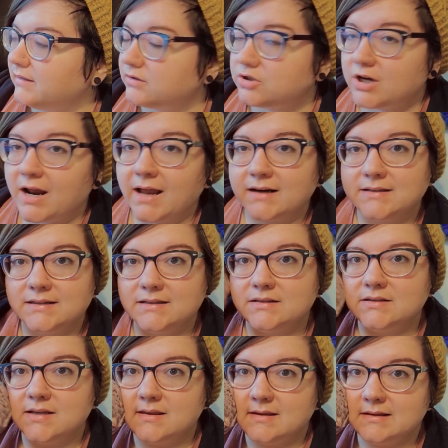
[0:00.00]

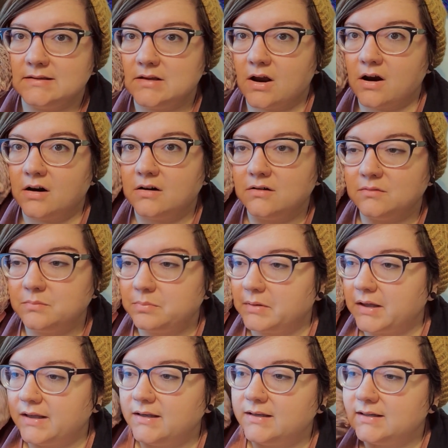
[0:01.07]
attracted to this yarn,
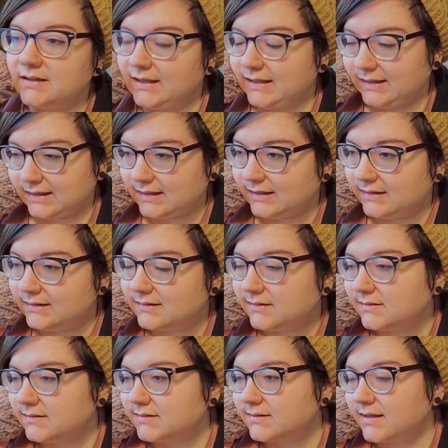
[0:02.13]
but he
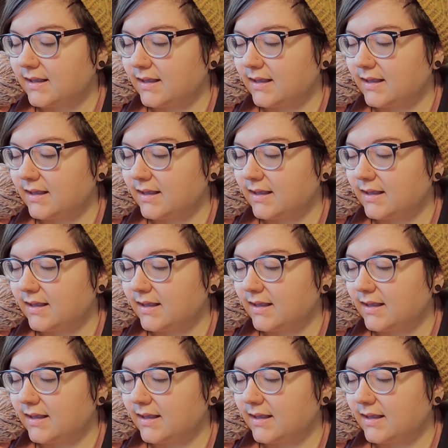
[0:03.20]
is,